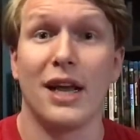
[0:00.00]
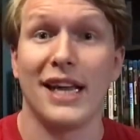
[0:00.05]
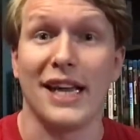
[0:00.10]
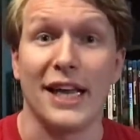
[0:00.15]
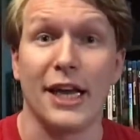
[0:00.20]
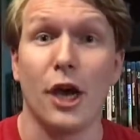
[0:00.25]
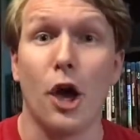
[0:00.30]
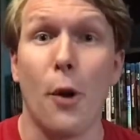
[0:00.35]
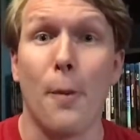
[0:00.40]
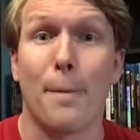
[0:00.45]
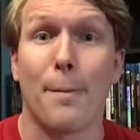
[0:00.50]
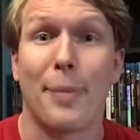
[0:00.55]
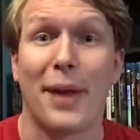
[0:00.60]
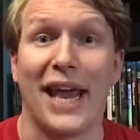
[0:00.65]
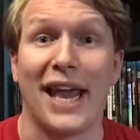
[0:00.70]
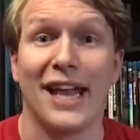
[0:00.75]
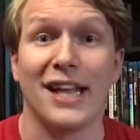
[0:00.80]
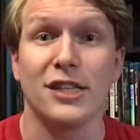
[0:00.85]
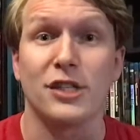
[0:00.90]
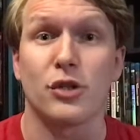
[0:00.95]
Io
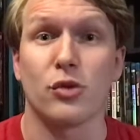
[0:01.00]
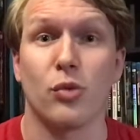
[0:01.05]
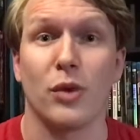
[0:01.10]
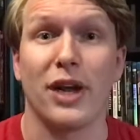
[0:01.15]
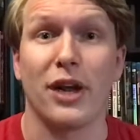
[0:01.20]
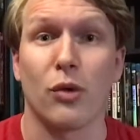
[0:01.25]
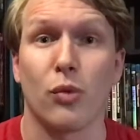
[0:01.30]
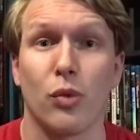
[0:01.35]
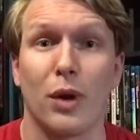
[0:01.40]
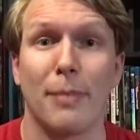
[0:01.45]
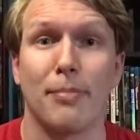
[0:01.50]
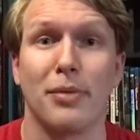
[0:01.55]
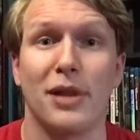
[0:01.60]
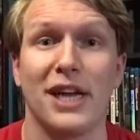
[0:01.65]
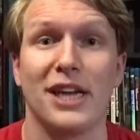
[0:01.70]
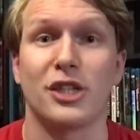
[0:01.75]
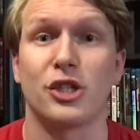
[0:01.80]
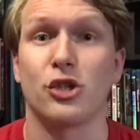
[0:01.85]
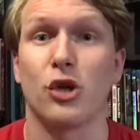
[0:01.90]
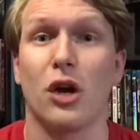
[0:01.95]
pins Rhea
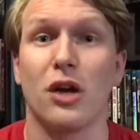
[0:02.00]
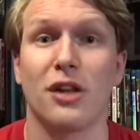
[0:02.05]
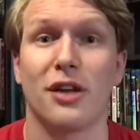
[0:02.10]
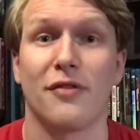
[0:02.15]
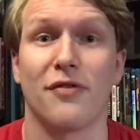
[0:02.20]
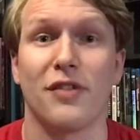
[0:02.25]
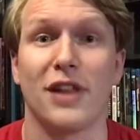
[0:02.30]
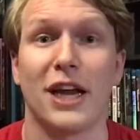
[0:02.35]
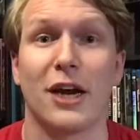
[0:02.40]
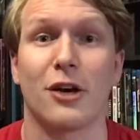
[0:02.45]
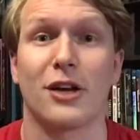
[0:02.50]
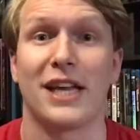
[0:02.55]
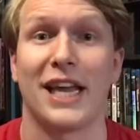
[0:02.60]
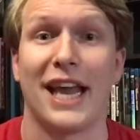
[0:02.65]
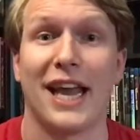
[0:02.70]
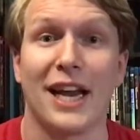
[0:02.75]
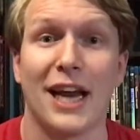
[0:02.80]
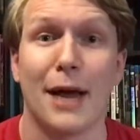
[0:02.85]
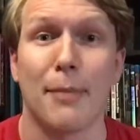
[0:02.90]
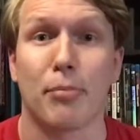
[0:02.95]
Ripley, Charlotte Flair
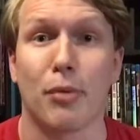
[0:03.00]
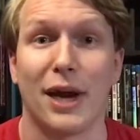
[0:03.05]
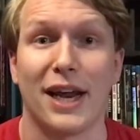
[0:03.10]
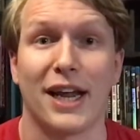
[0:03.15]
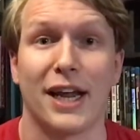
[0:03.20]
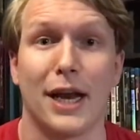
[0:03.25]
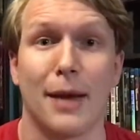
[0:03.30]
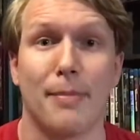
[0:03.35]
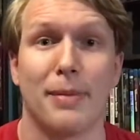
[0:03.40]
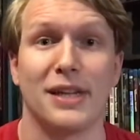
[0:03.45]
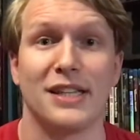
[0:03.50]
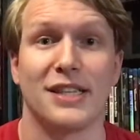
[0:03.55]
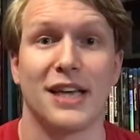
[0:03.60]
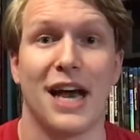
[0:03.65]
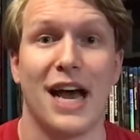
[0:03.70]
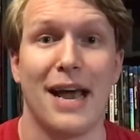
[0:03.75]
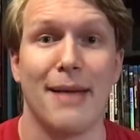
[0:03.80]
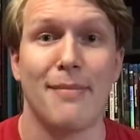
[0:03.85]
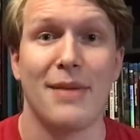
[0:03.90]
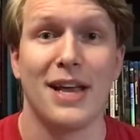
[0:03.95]
cannot break it up in
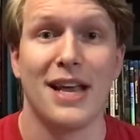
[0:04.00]
time,